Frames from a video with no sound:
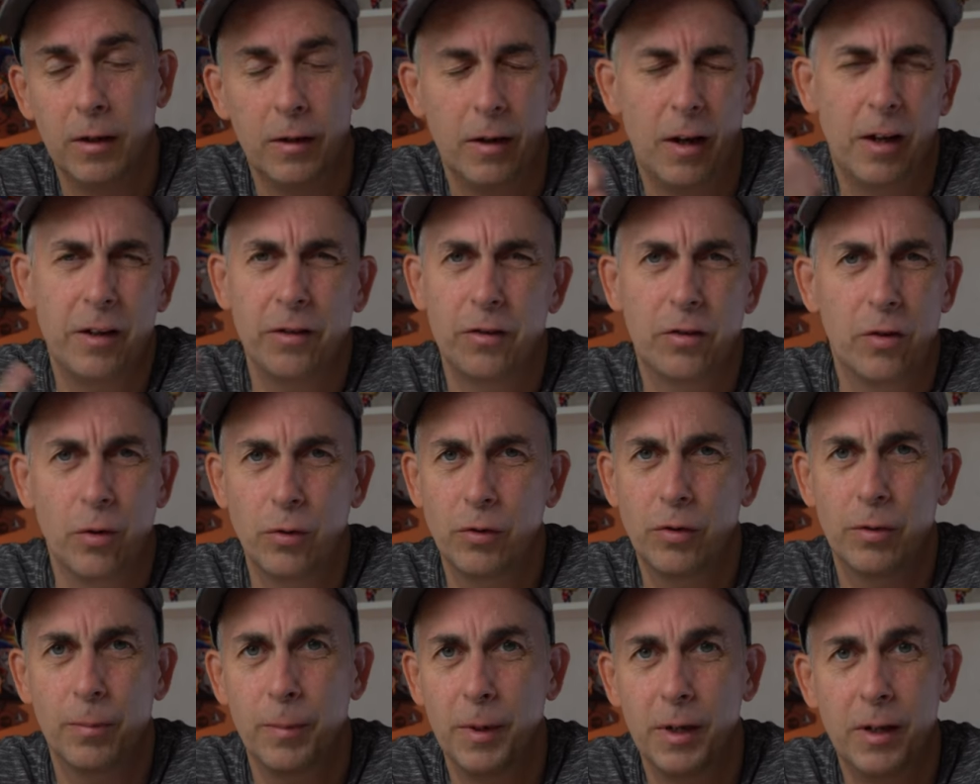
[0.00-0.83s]
other
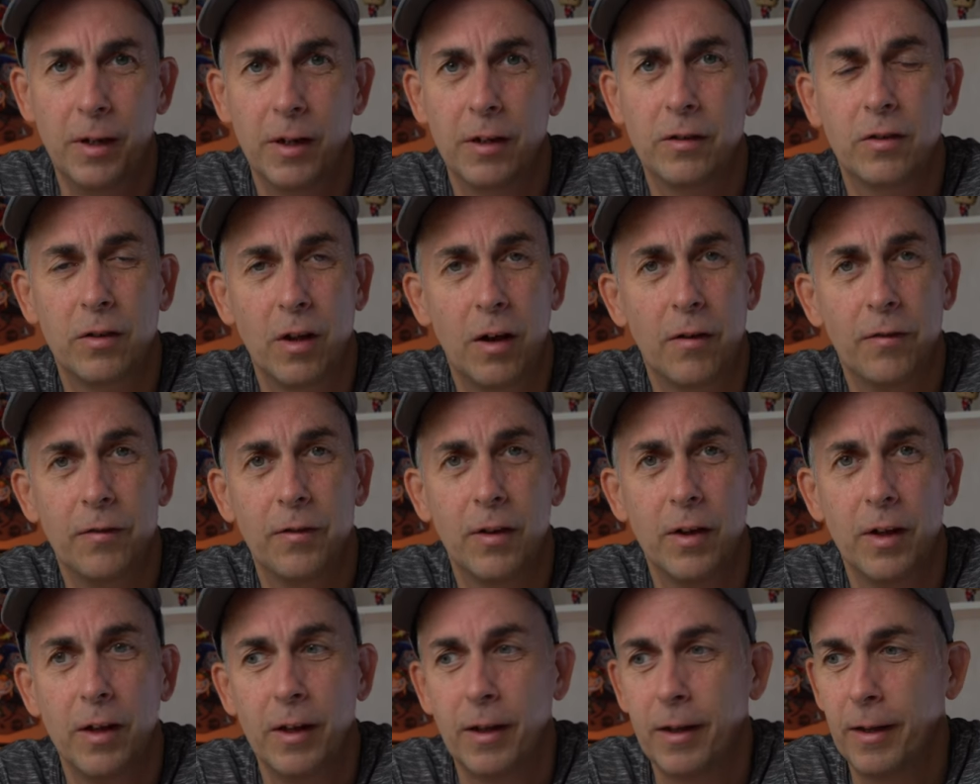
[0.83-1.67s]
social media stuff,
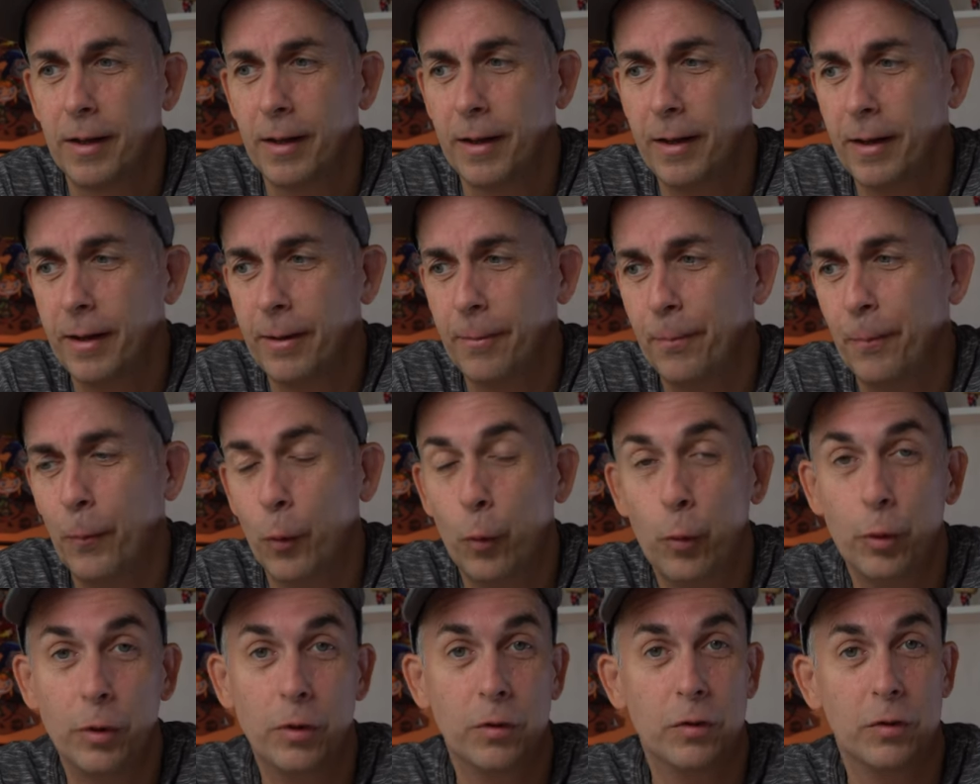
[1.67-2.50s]
um,
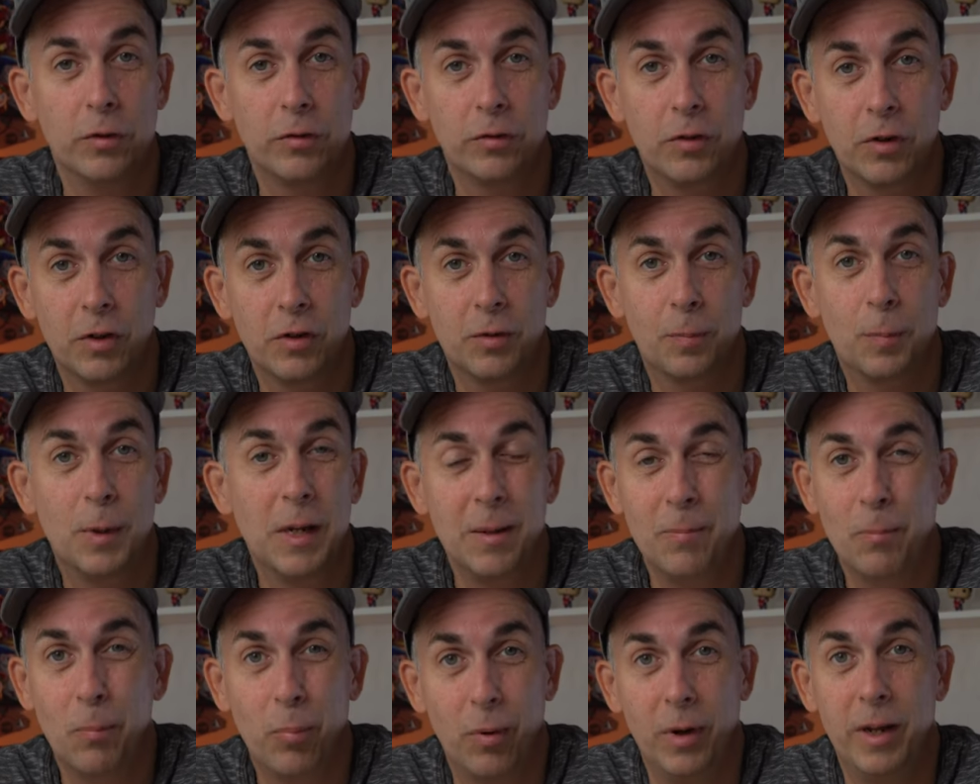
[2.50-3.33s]
or you'll just be
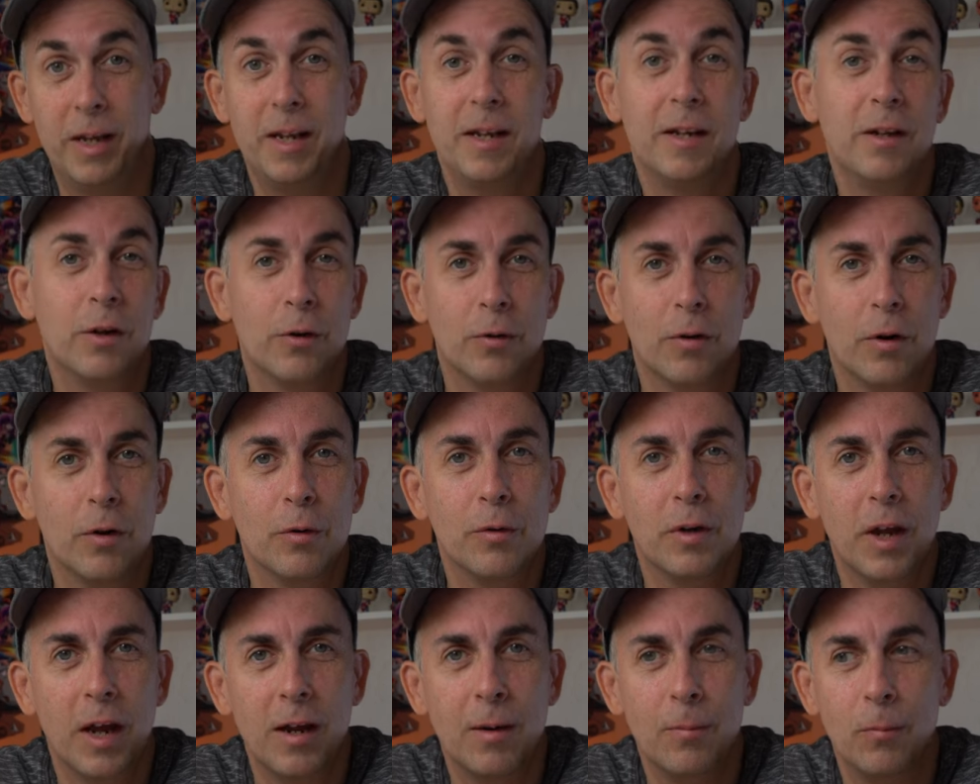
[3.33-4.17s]
playing your own
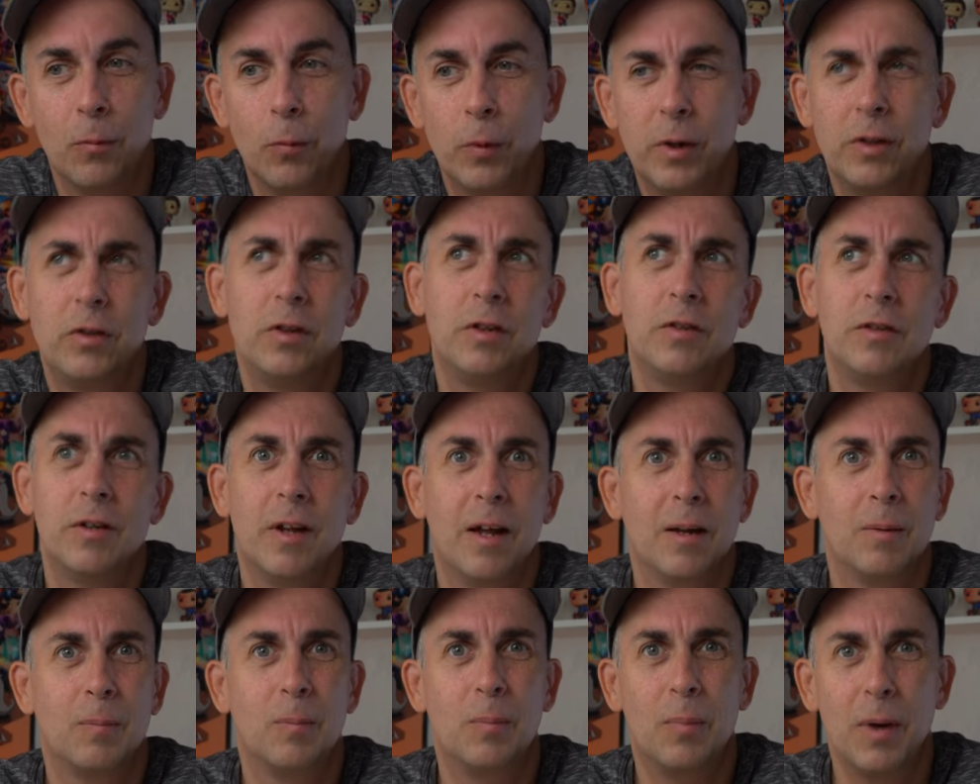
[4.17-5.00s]
game, which is
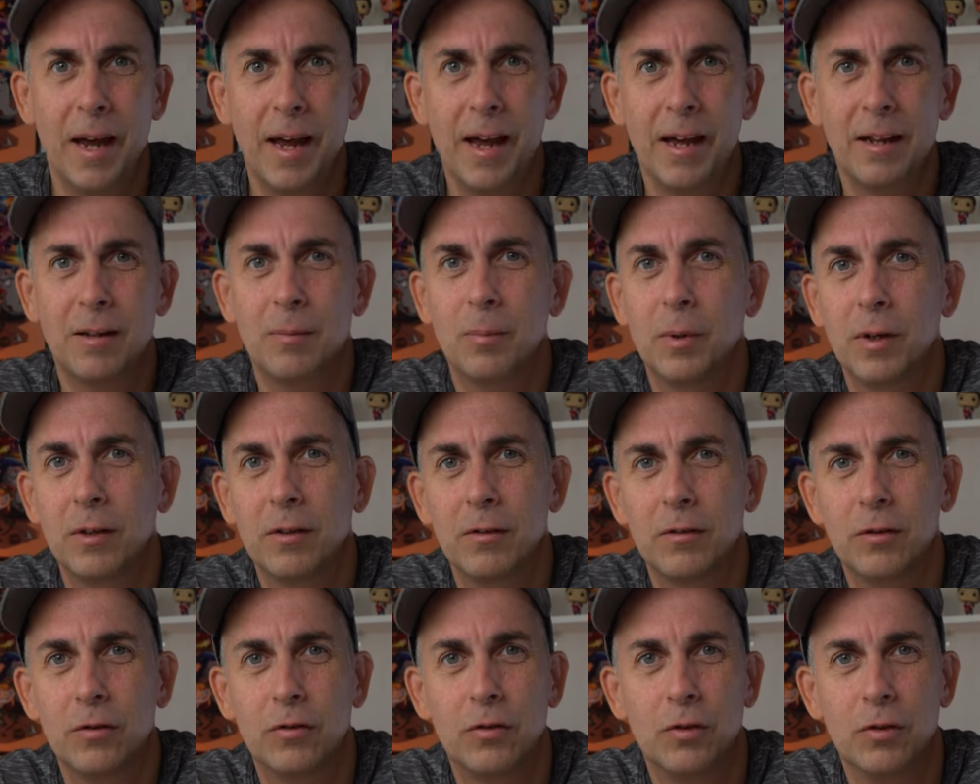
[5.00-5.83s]
not bad,
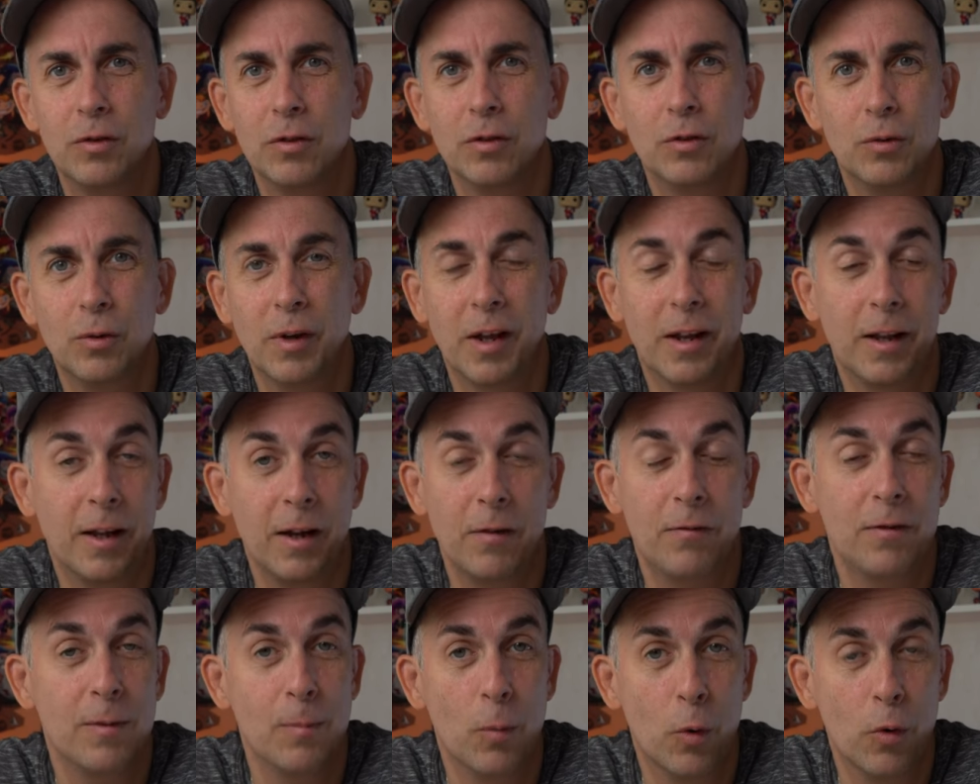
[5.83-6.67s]
but you shouldn't do that
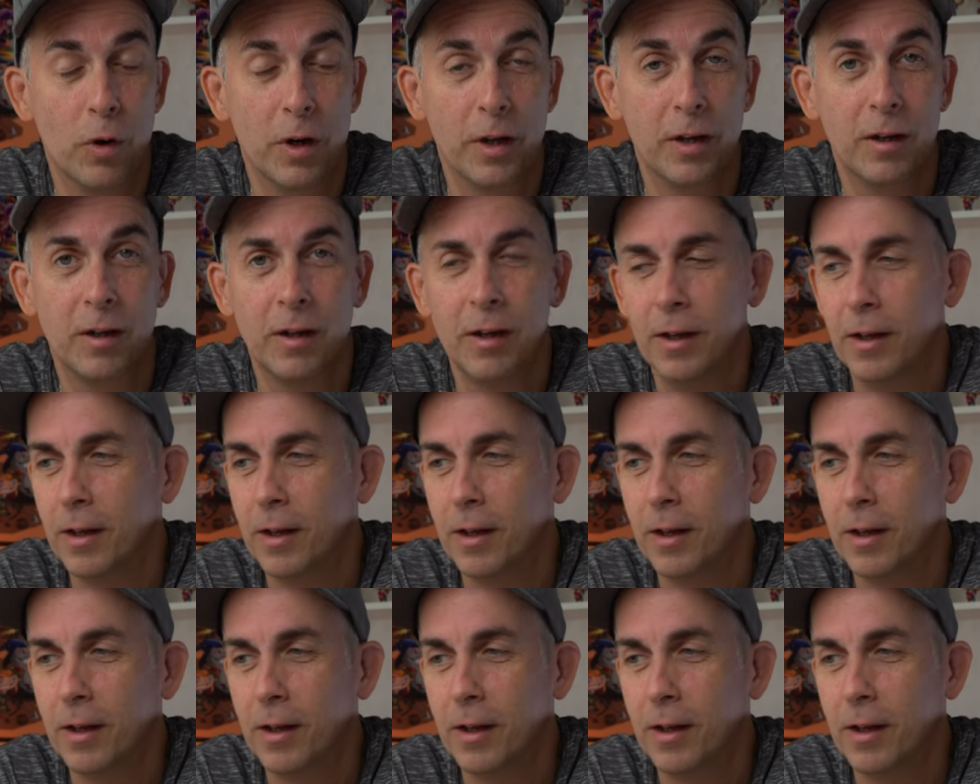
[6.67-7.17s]
every morning.